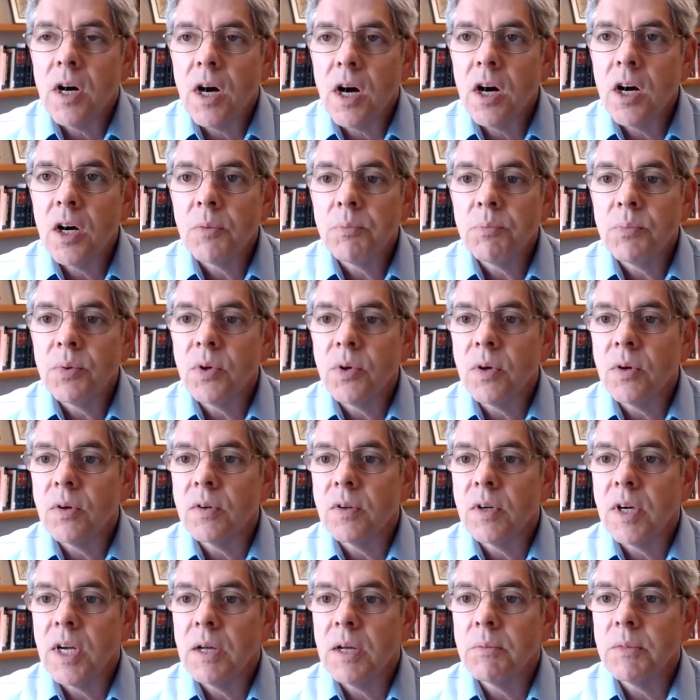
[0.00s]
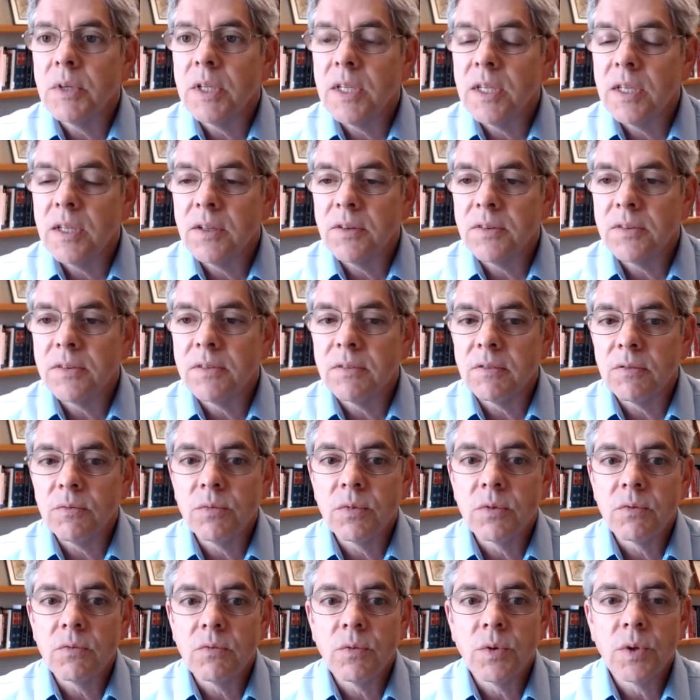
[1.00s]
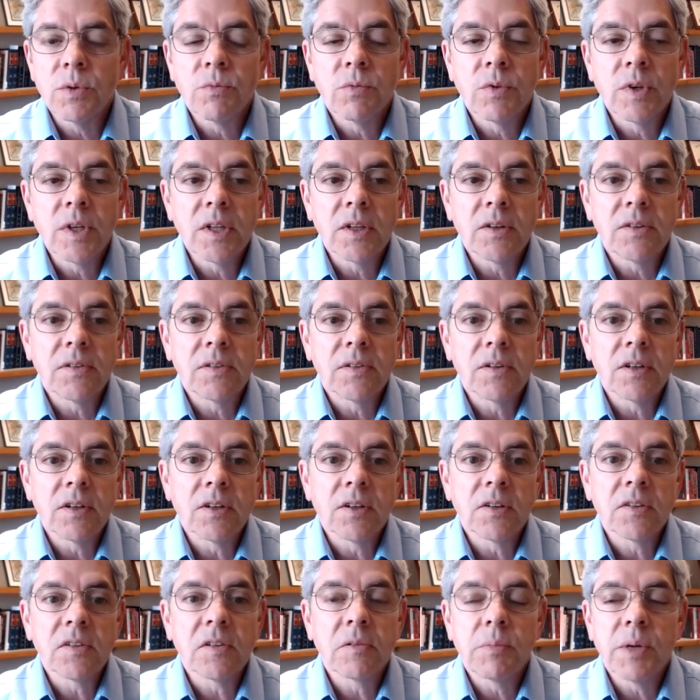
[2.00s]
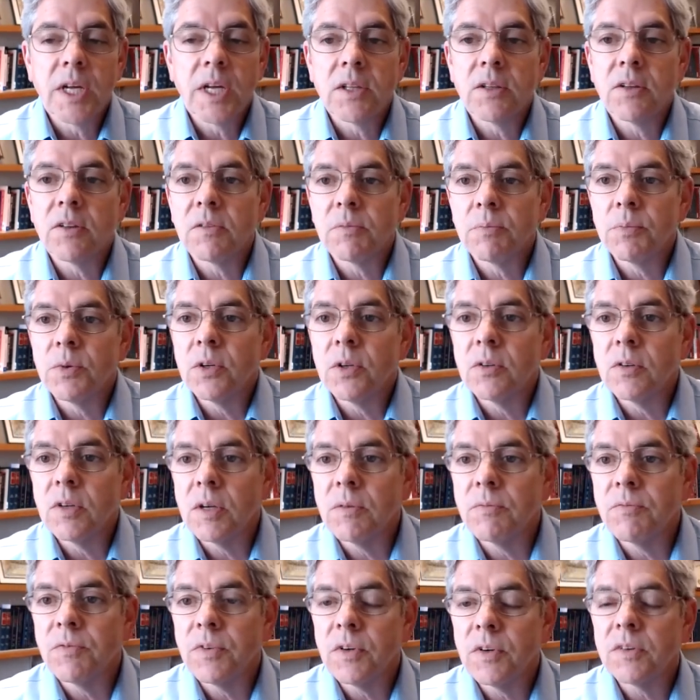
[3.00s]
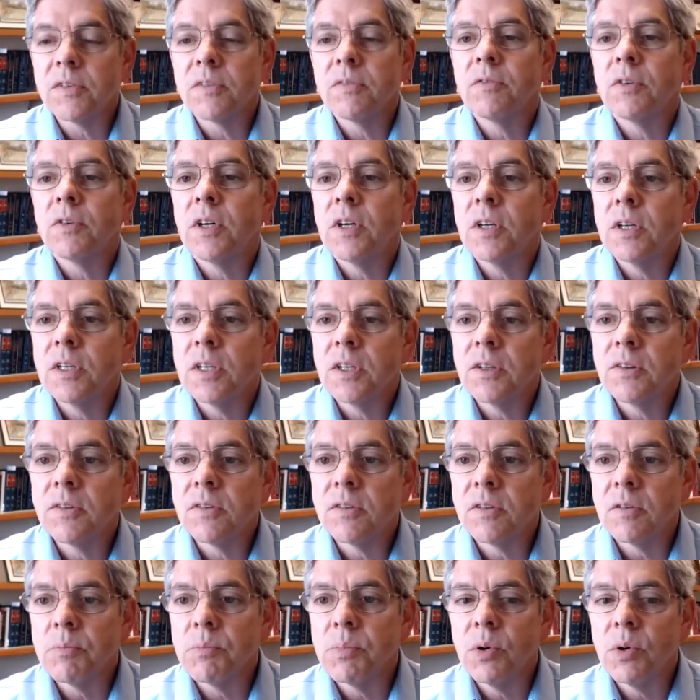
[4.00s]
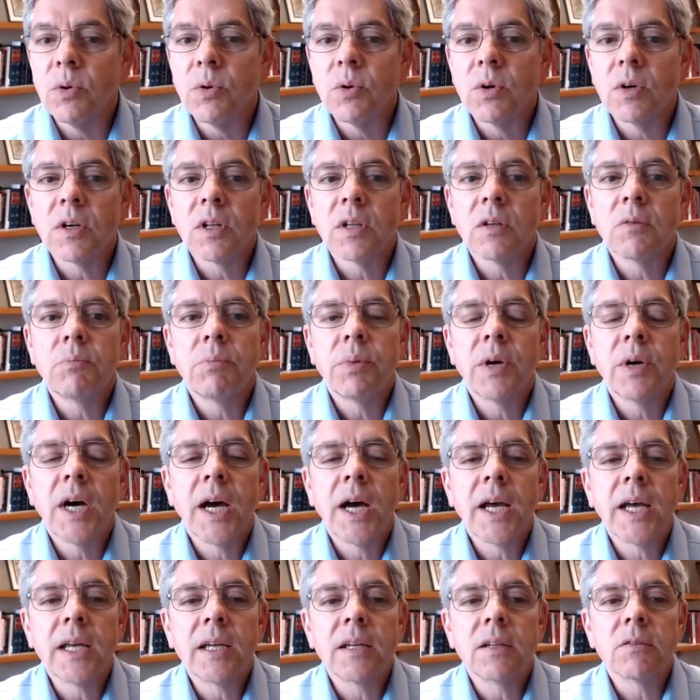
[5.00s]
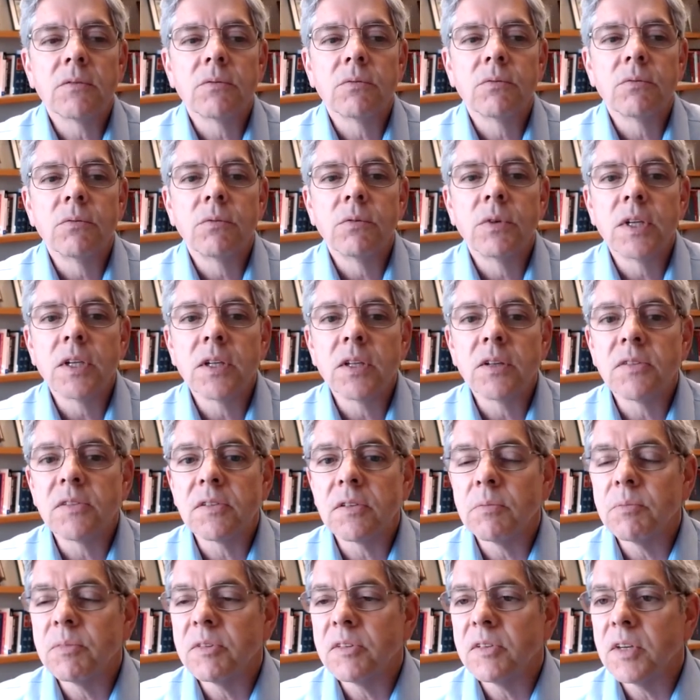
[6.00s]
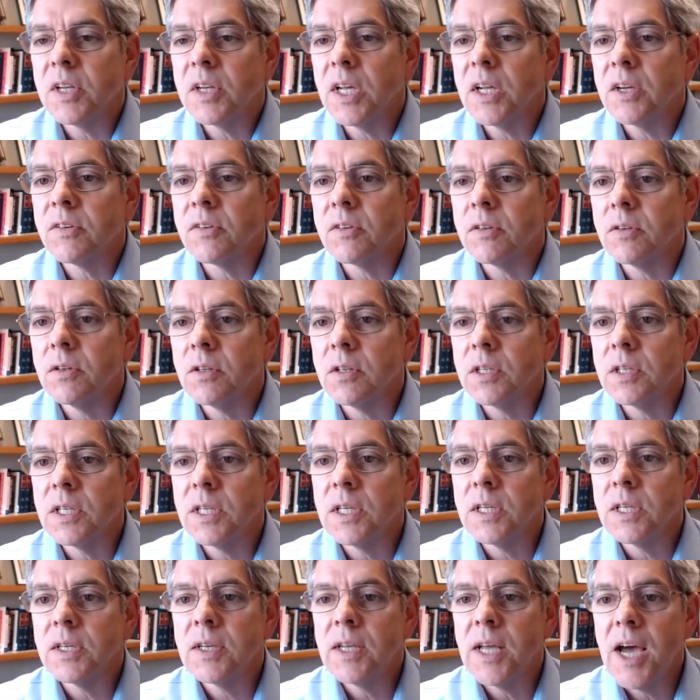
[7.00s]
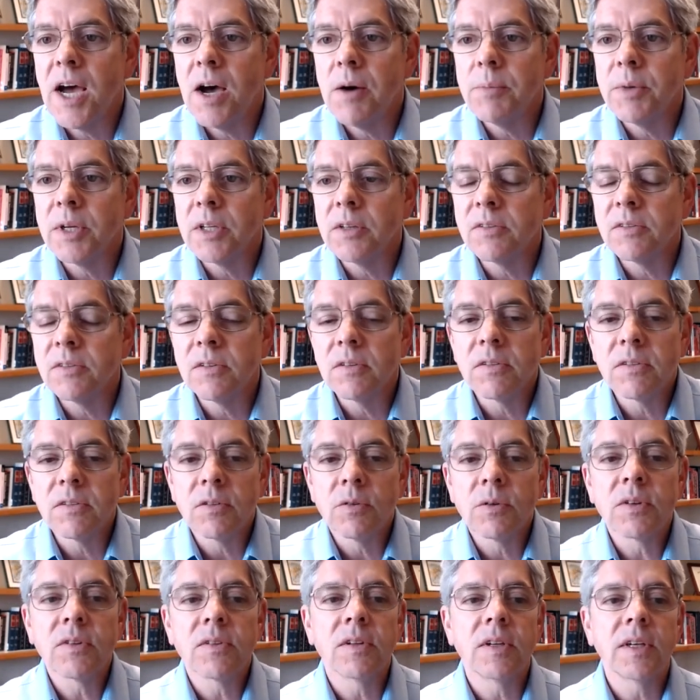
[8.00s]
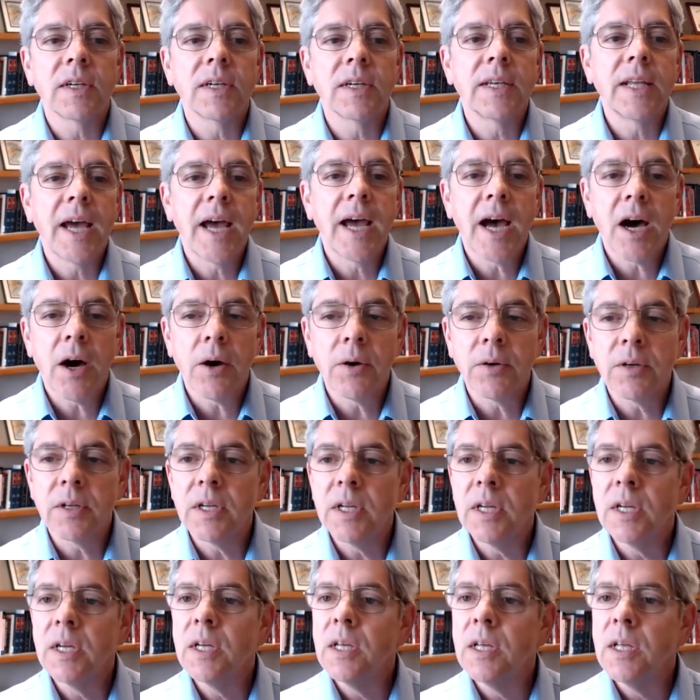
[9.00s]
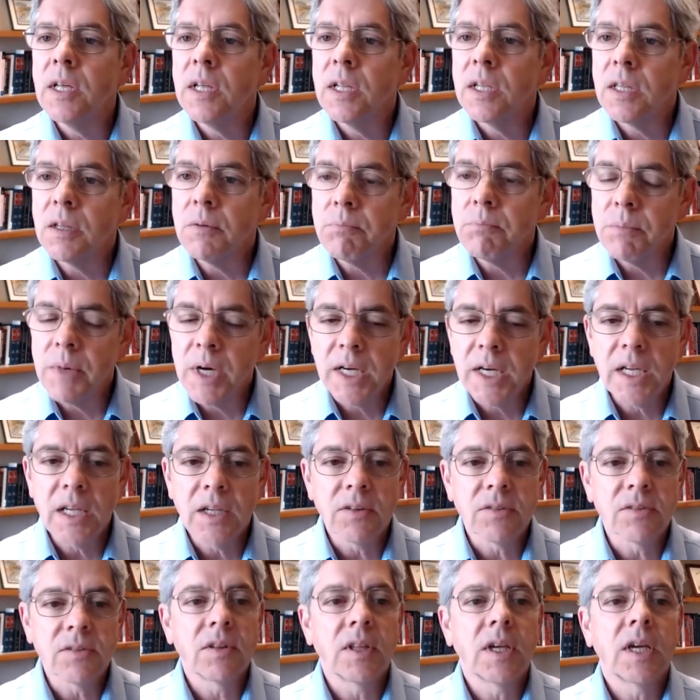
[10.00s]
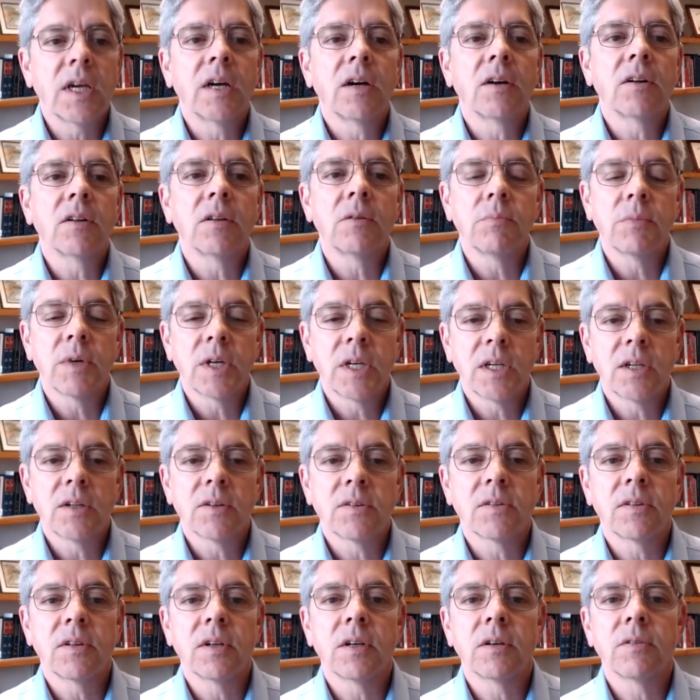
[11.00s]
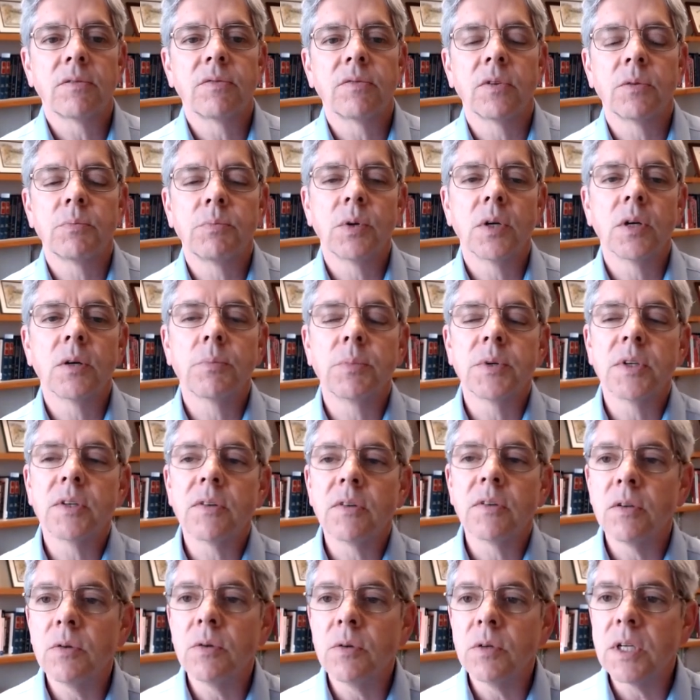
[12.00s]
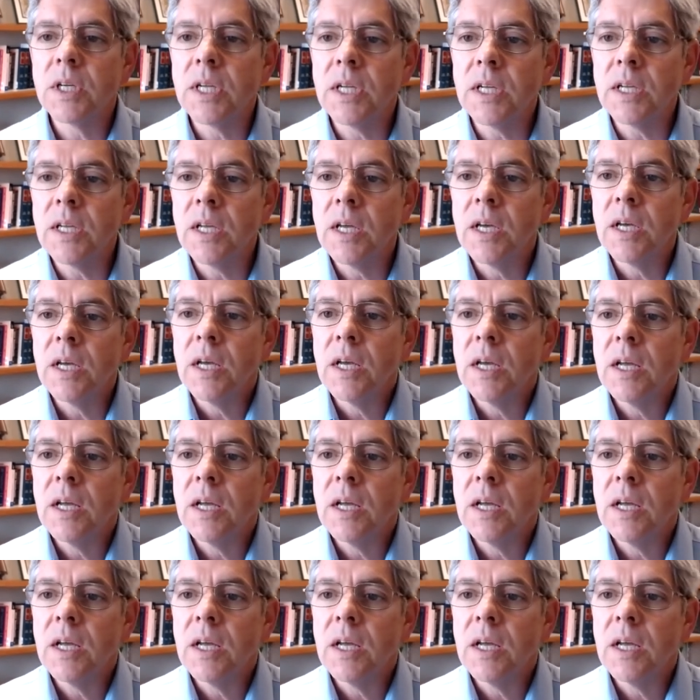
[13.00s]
our program we're really serious about this program. First of all, it's supported by really substantial endowments. So it's endowed, the money is there for perpetuity.